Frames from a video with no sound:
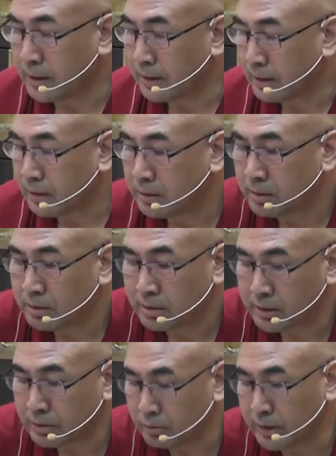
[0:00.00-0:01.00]
Yeah.
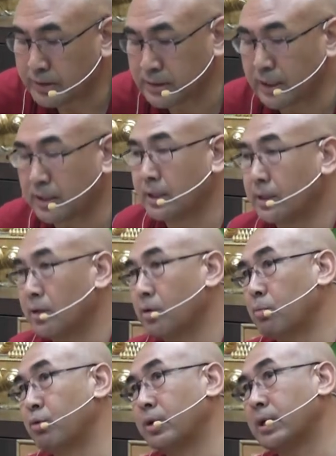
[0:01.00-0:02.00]

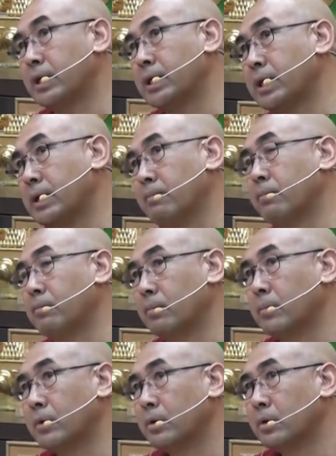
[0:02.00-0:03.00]
Exactly. You know, Buddha
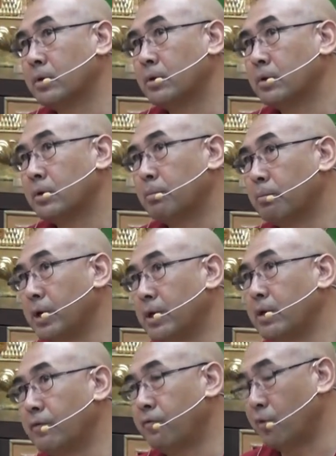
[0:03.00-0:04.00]
came
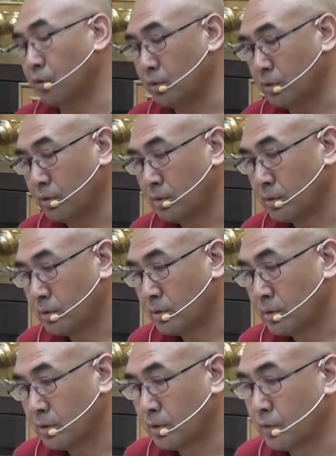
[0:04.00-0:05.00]
mainly for,
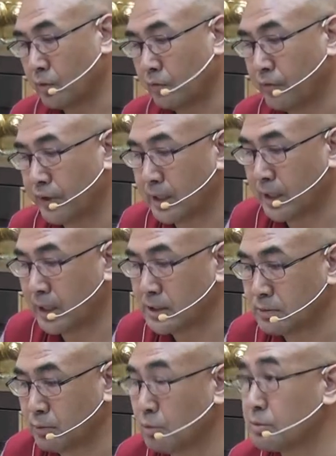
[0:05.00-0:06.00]
you know,
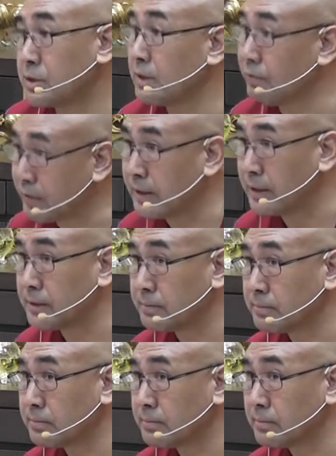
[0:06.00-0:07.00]
free us from
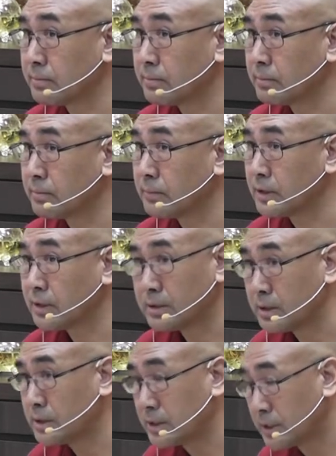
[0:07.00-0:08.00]
suffering.
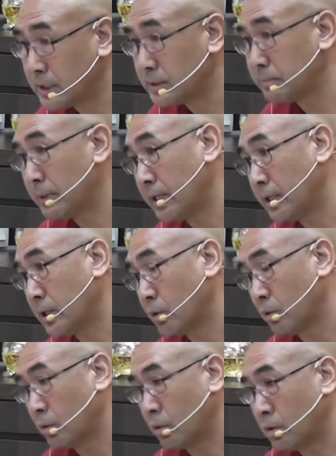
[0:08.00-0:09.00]
This is his
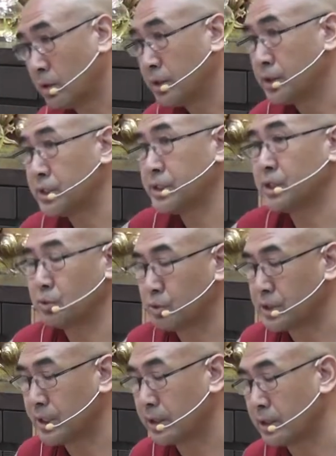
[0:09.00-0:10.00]
main, you know,
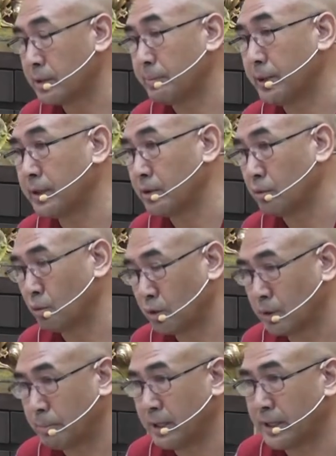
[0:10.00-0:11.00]
reason to take a
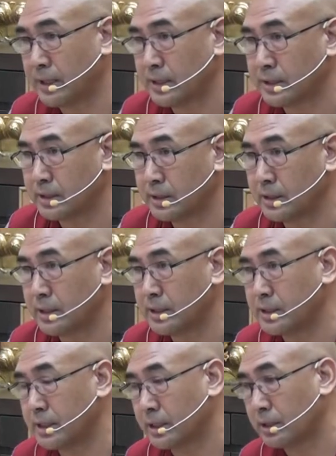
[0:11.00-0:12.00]
rebirth on the planet
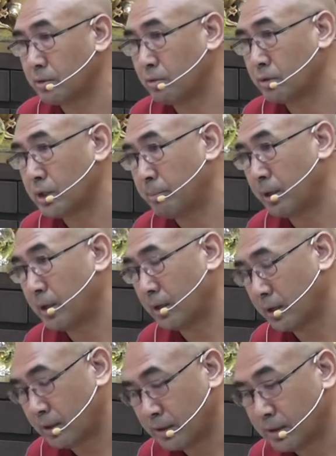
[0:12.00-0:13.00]
in India or
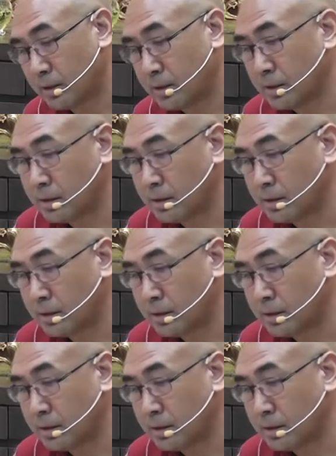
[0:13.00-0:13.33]
Nepal.